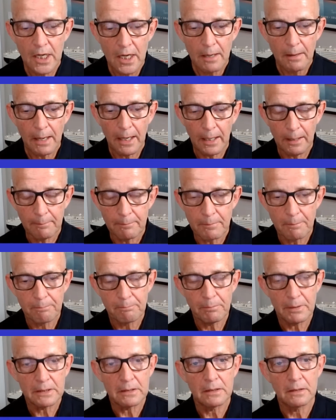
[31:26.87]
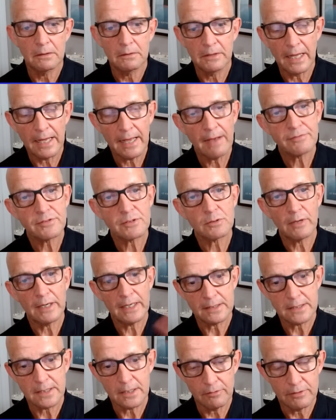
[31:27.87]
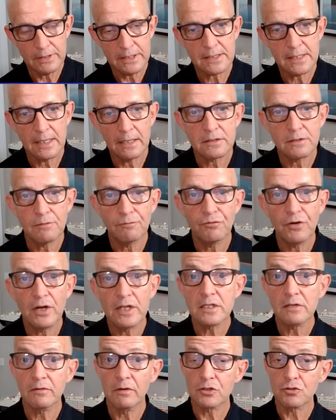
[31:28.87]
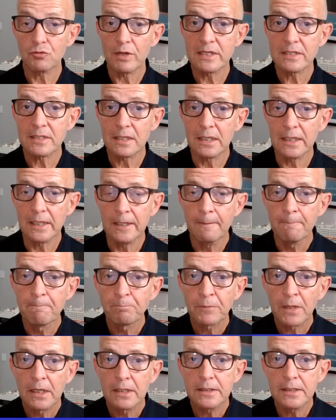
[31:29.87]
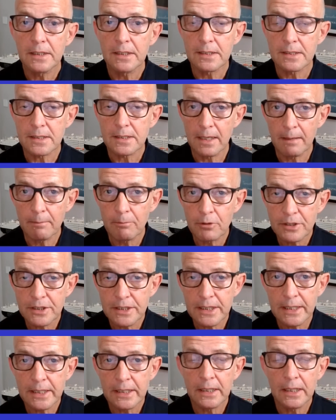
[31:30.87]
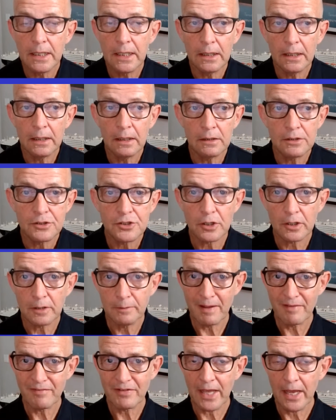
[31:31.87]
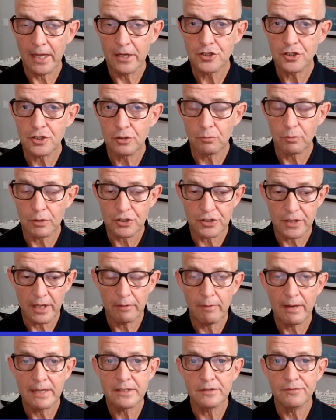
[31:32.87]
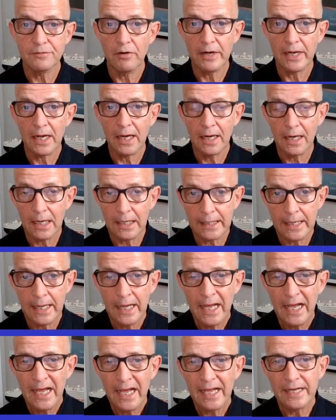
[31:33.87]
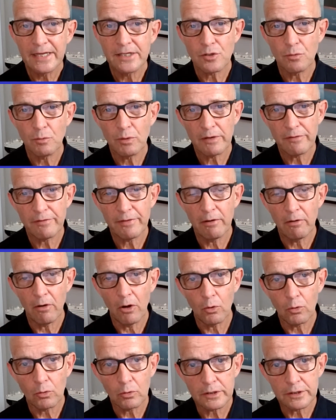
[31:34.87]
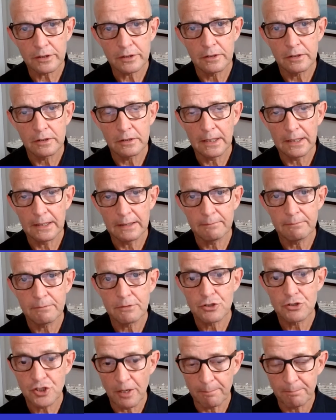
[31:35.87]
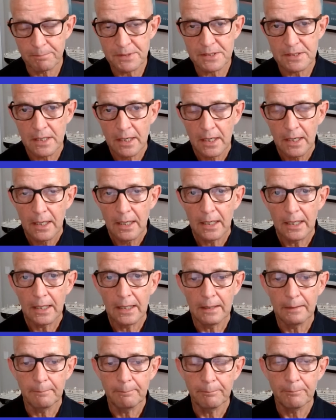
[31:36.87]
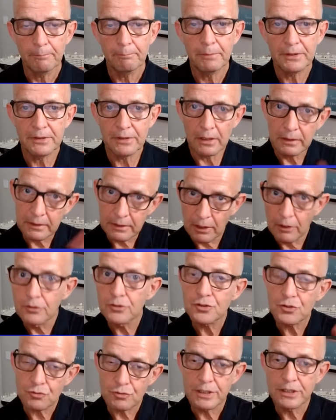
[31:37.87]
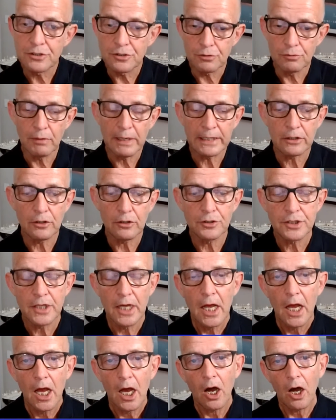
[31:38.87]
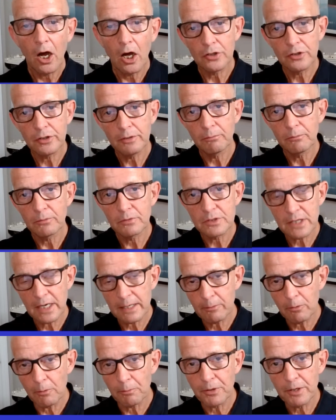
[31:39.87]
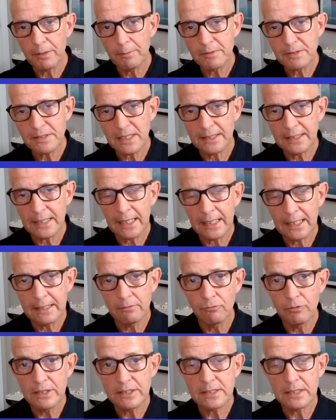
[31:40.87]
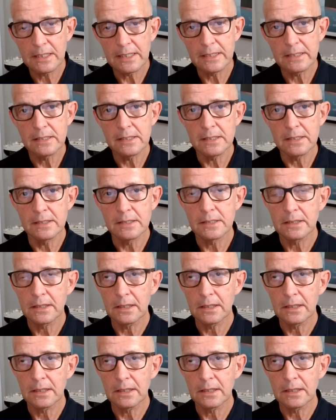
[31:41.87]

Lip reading: But they have some great itineraries. Now, some friends of ours recently did a celebrity circumnavigation, which they rated very highly. It is on one of their older ships, but those 3 do really good. On the slightly more premium side, I recently did,